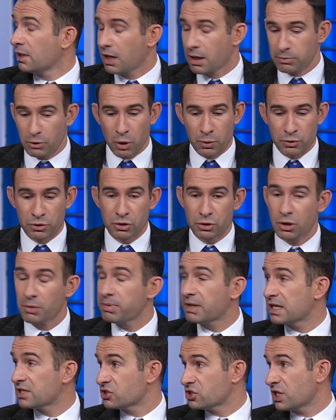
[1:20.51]
I'm going with the younger
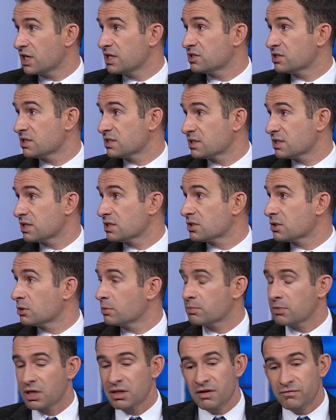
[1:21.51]
players, change his
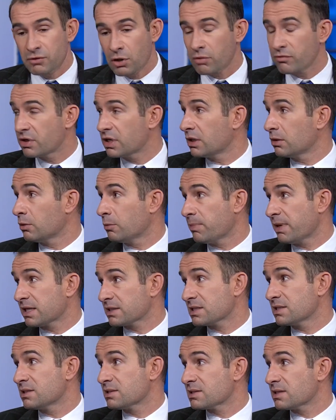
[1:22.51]
system, and they've not really looked
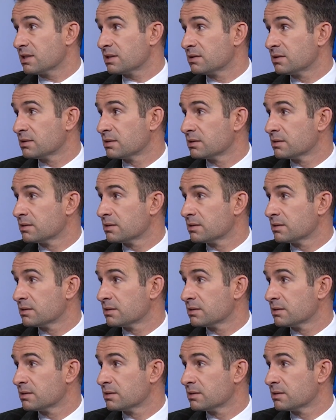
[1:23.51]
back since then.